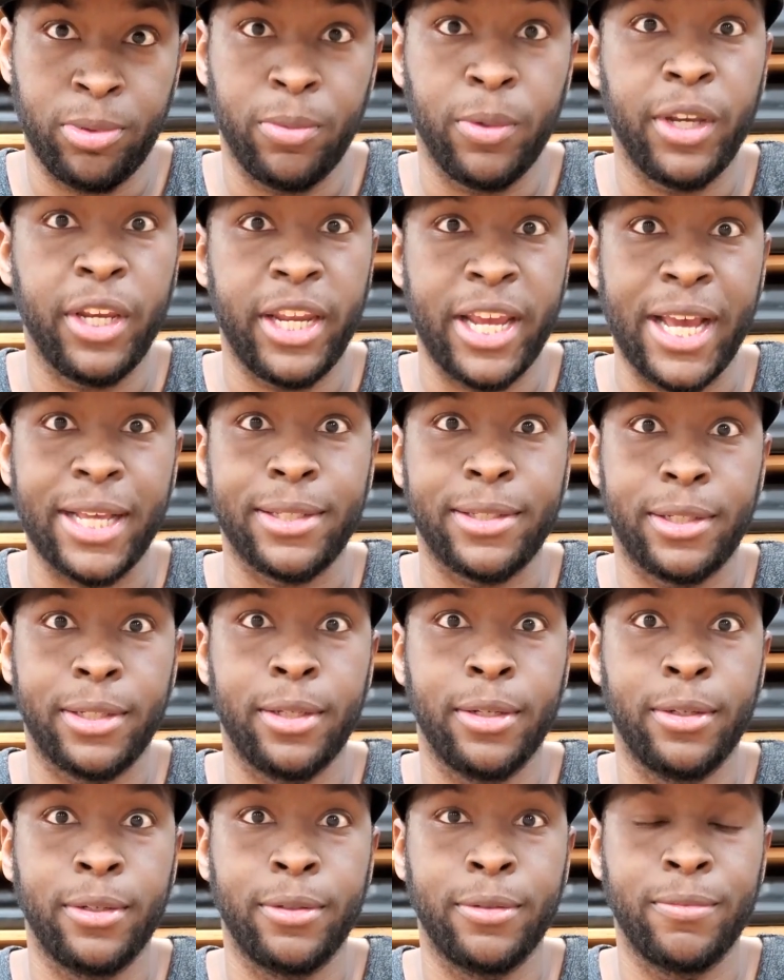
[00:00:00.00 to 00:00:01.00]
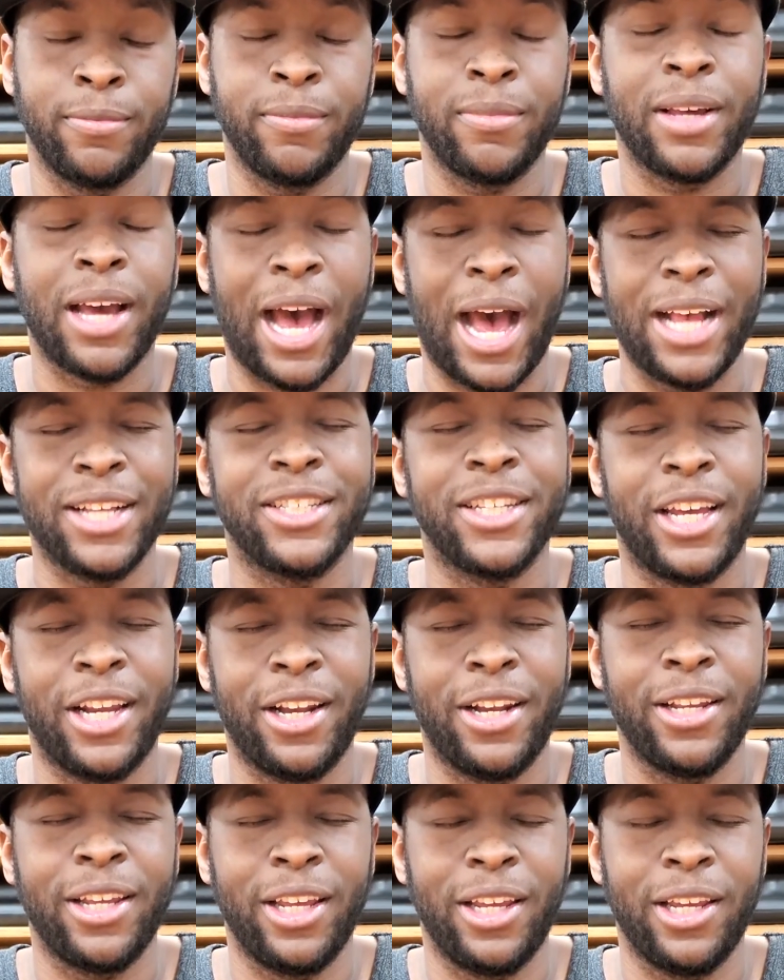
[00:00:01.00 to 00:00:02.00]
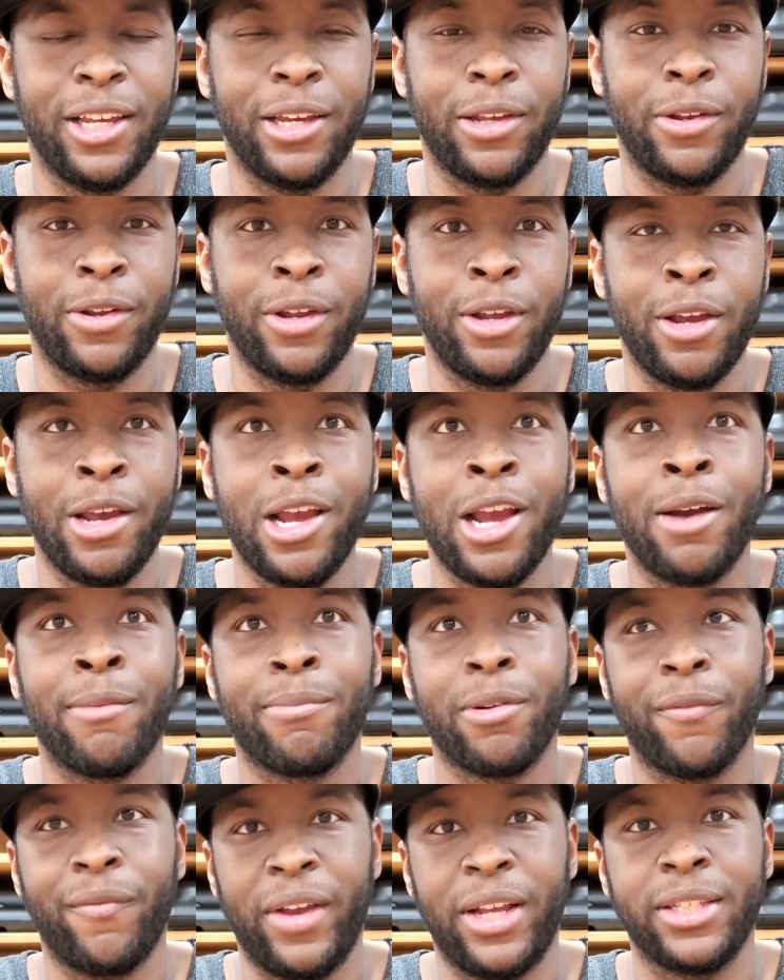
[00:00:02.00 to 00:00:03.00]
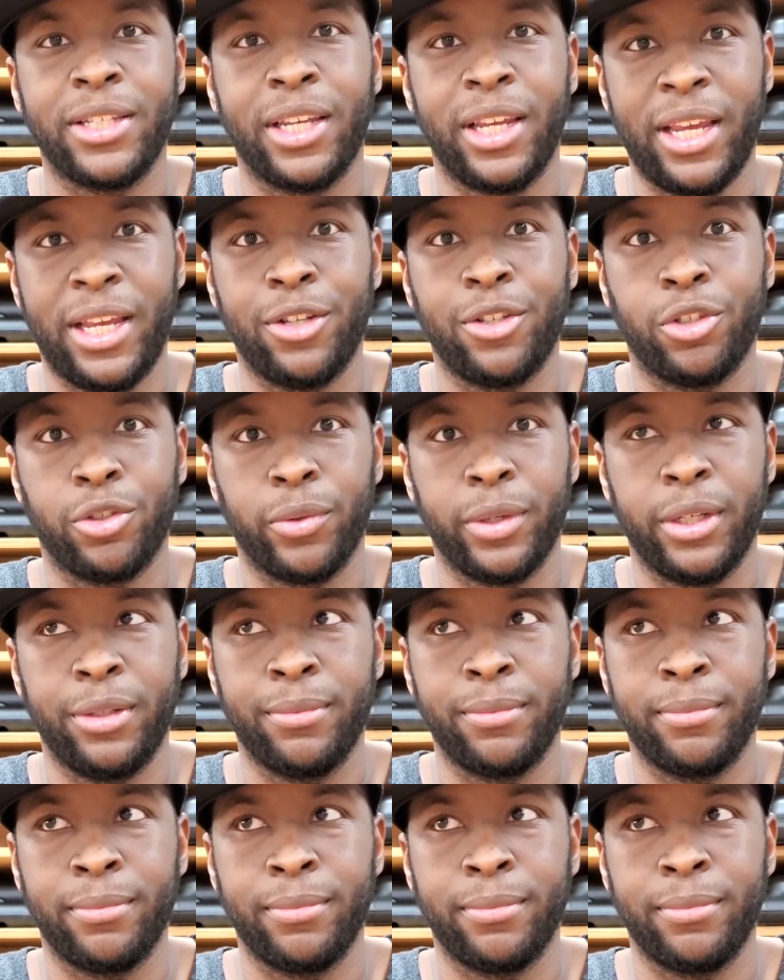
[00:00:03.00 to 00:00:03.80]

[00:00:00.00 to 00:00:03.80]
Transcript: Yes, I said it again, preventing injury.